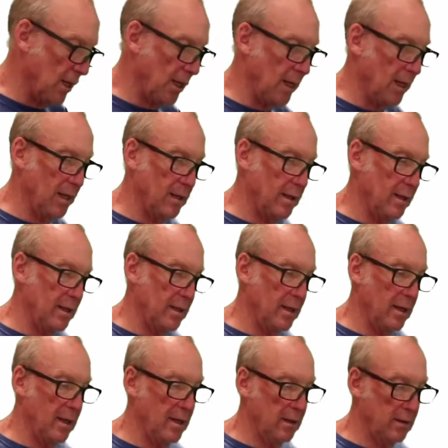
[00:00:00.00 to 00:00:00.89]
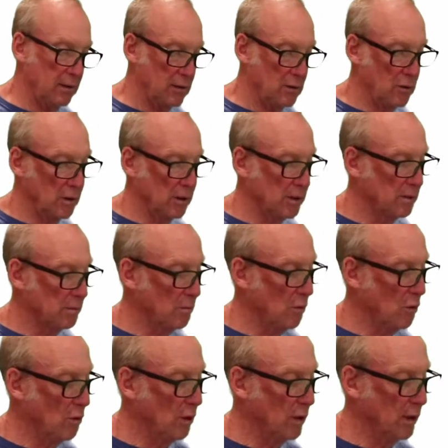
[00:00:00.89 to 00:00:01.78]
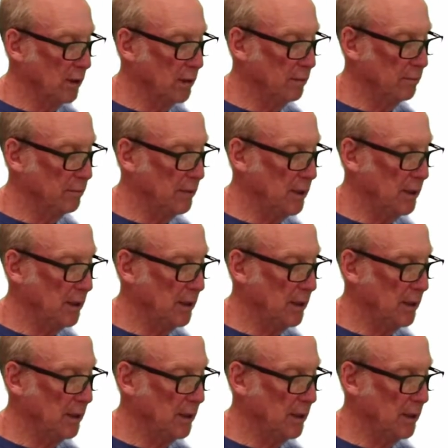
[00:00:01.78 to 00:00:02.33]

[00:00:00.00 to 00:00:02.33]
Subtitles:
and of course more